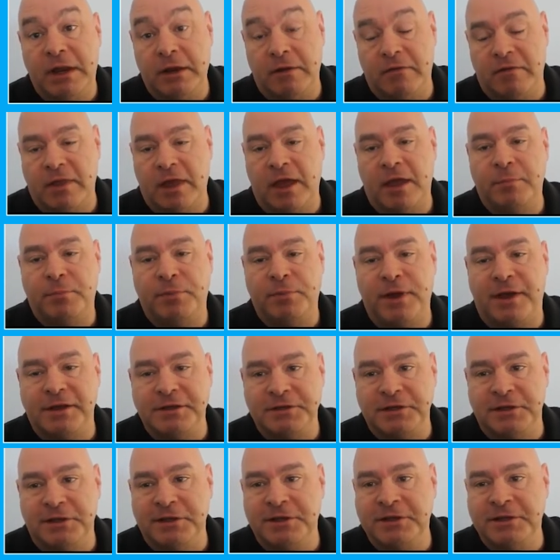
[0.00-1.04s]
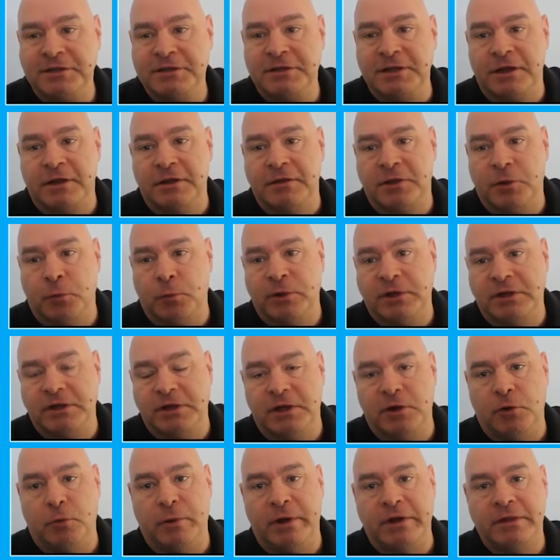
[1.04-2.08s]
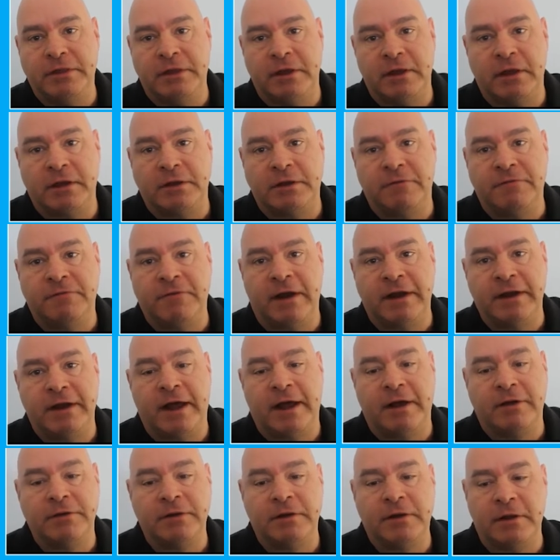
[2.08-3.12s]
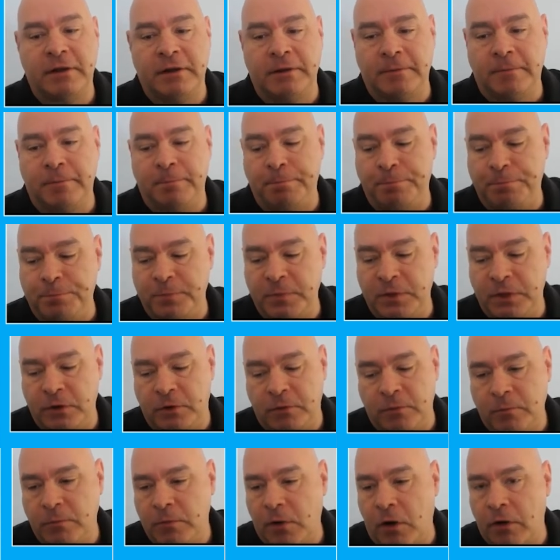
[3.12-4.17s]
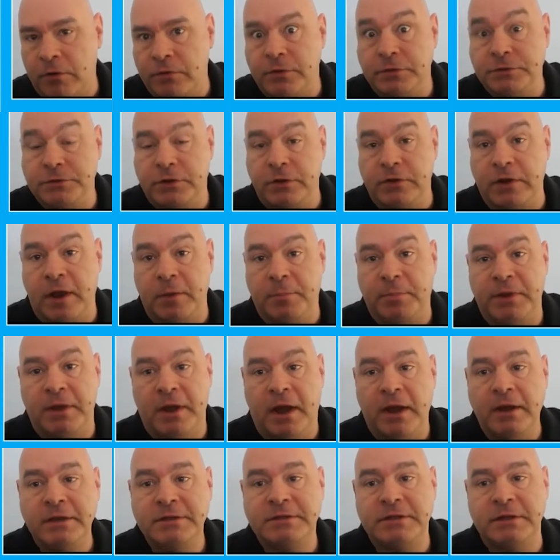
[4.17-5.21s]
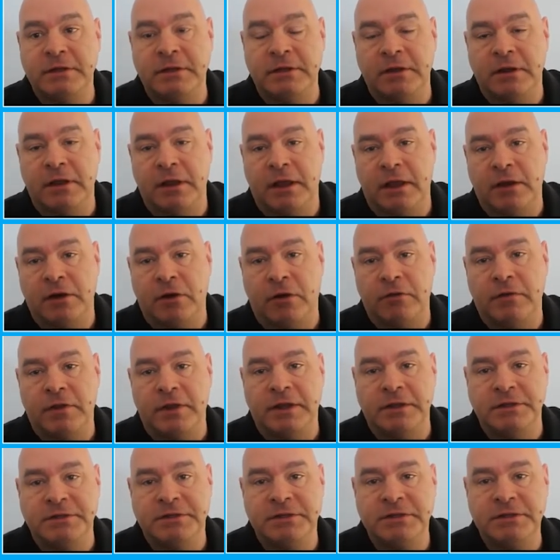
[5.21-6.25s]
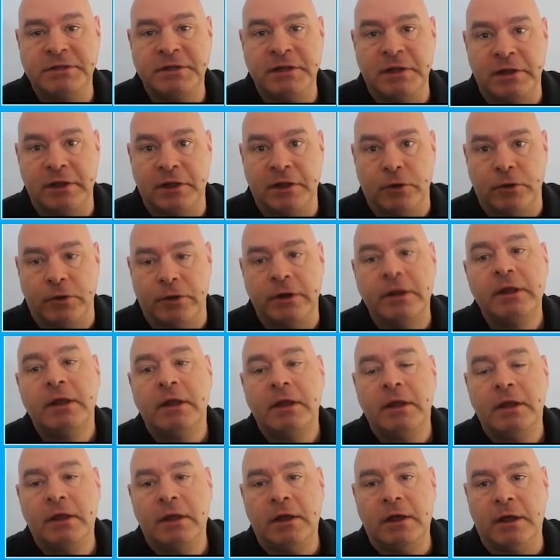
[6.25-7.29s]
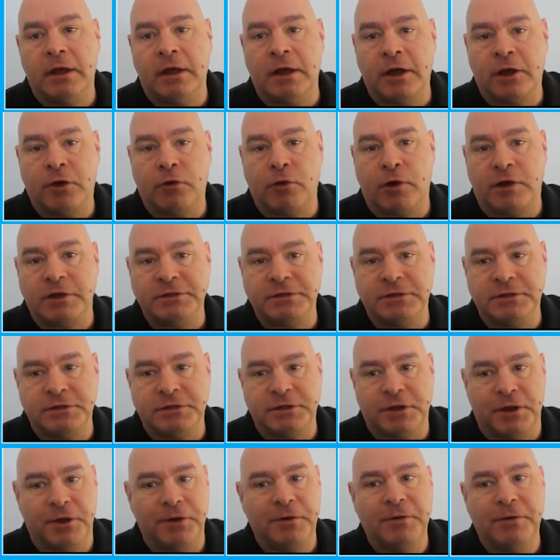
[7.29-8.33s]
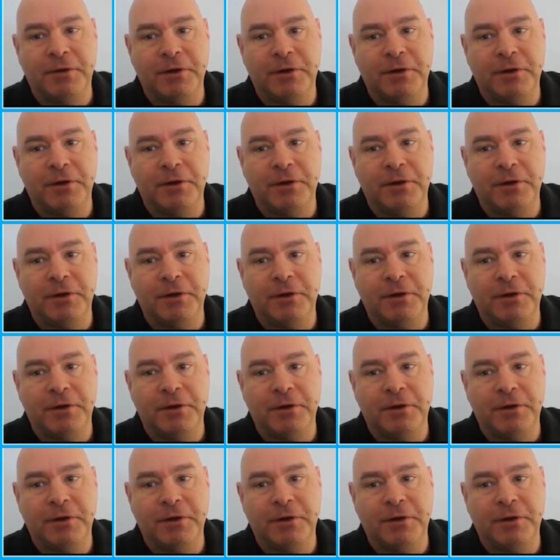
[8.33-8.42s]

of the APIs, at least, that we deal with to find out, are those good APIs and are they consistently good across Cisco?